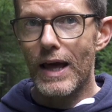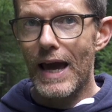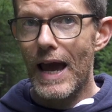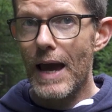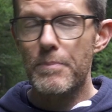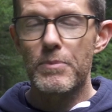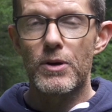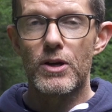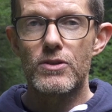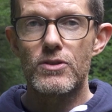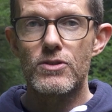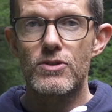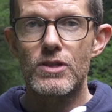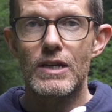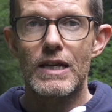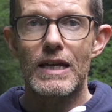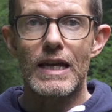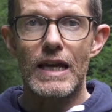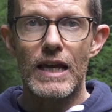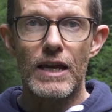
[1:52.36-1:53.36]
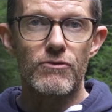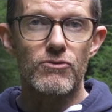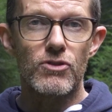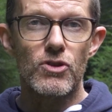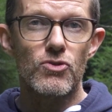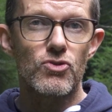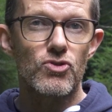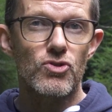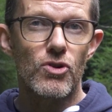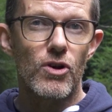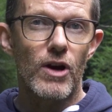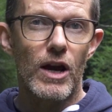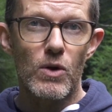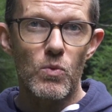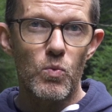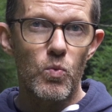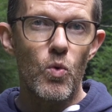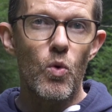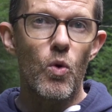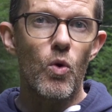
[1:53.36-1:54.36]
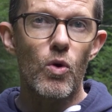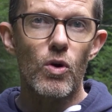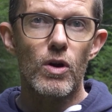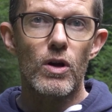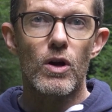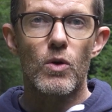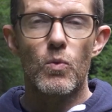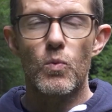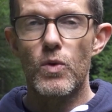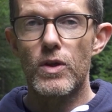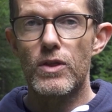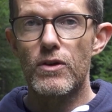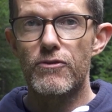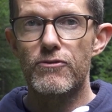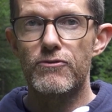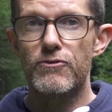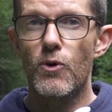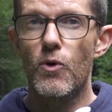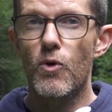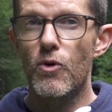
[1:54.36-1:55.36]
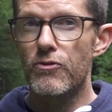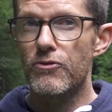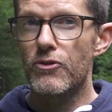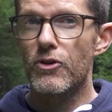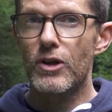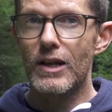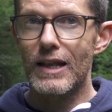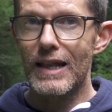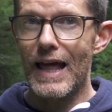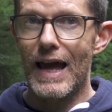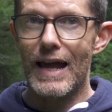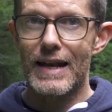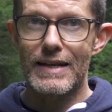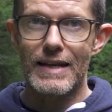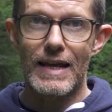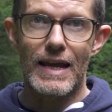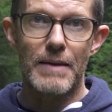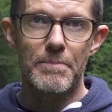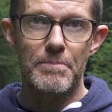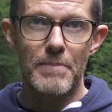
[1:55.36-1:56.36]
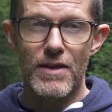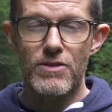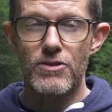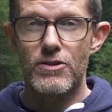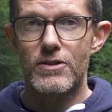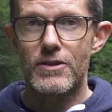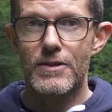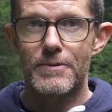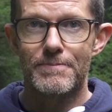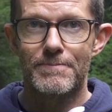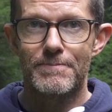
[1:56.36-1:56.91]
happens if you try and walk with a forefoot landing method.